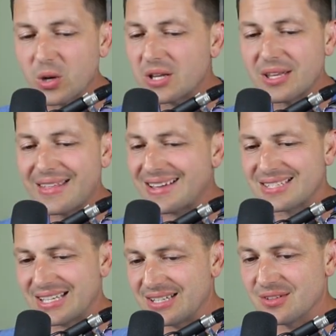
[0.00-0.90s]
Really, that's
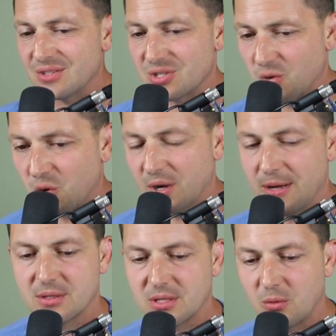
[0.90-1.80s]
the end of the story.
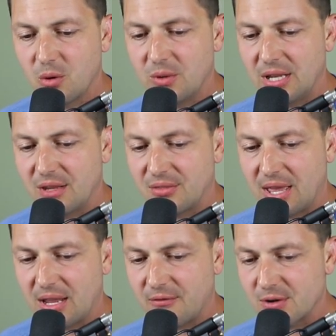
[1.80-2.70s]
So what we need to
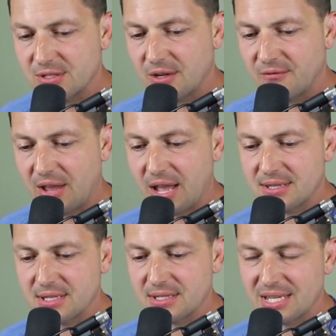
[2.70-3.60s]
think of ourselves
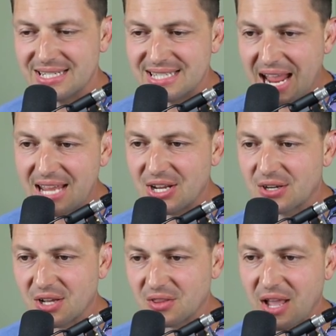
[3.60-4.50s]
as is a data
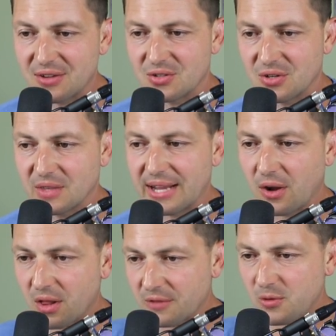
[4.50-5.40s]
collector. Like
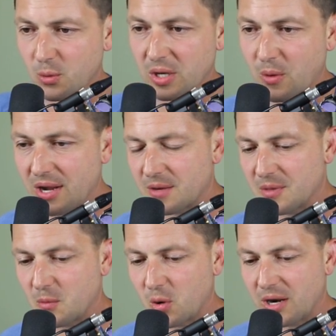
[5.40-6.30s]
all of you, when you wake up in
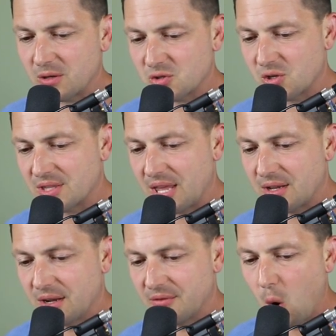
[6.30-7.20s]
the morning, I don't want you to think
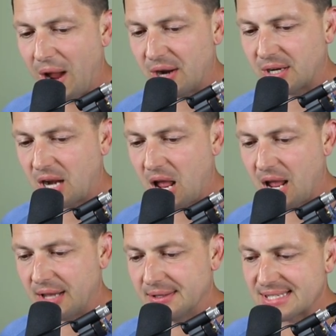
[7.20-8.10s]
of, oh, how can
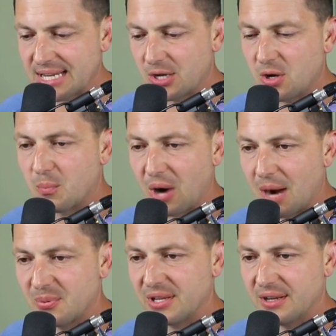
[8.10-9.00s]
I sell a
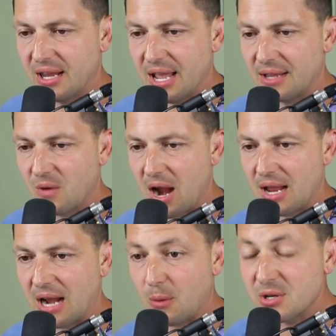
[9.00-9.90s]
property today,
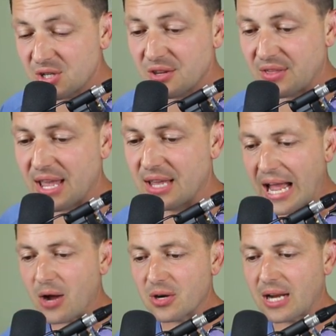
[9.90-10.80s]
right? I want you to think,
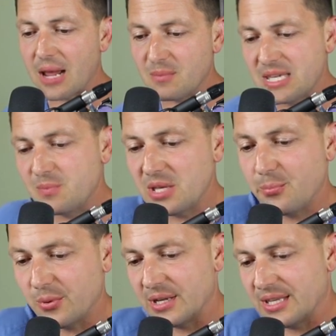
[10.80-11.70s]
how can I meet
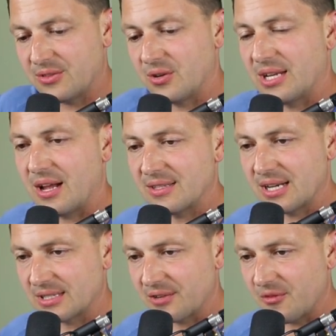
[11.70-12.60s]
people and get their
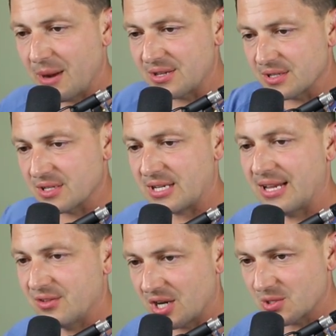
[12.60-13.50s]
contact information and stay
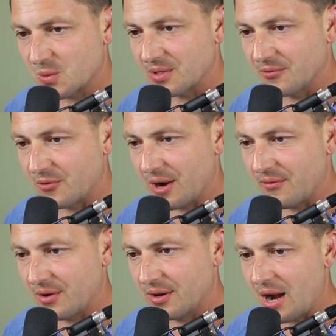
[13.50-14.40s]
in touch with them
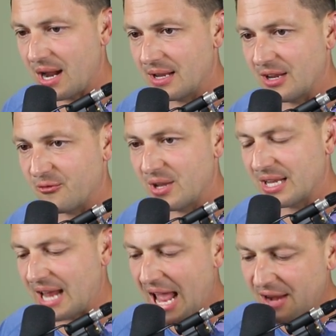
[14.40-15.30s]
forever, right? If we
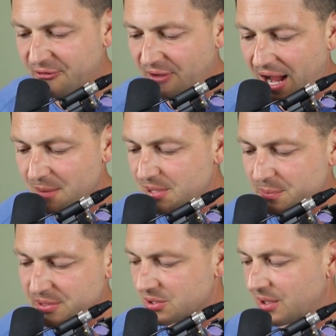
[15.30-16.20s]
can add five
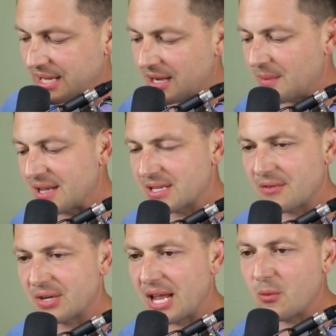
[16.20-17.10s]
people to our database
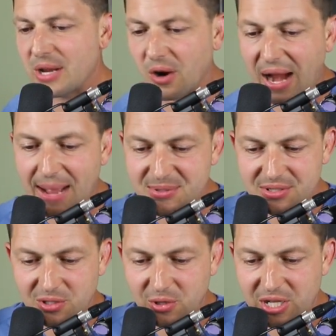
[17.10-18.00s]
every day, we are
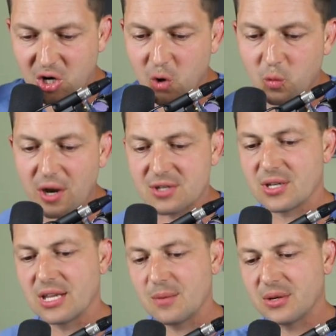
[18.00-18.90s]
absolutely
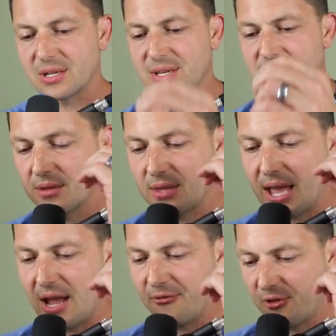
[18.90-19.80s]
crushing it because the
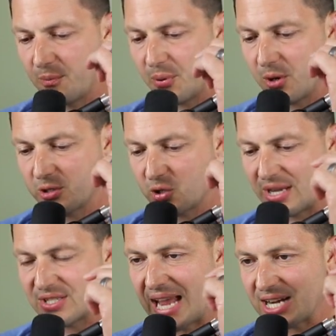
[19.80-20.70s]
effort per
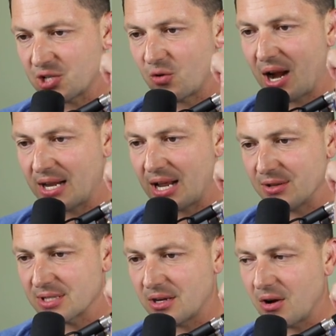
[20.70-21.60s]
transaction right now
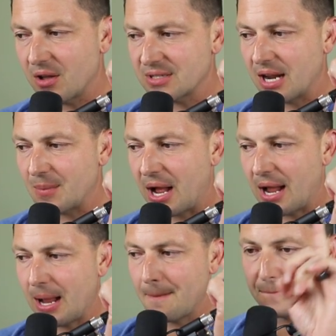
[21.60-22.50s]
is at an all time
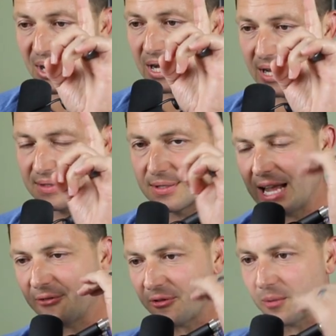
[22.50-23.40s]
high, but
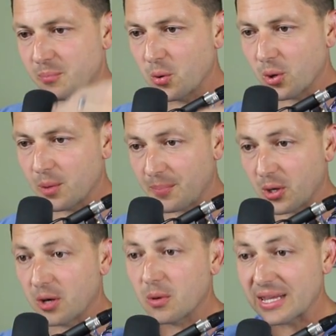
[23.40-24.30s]
effort per,
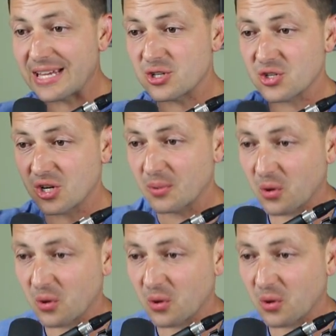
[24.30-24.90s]
per relationship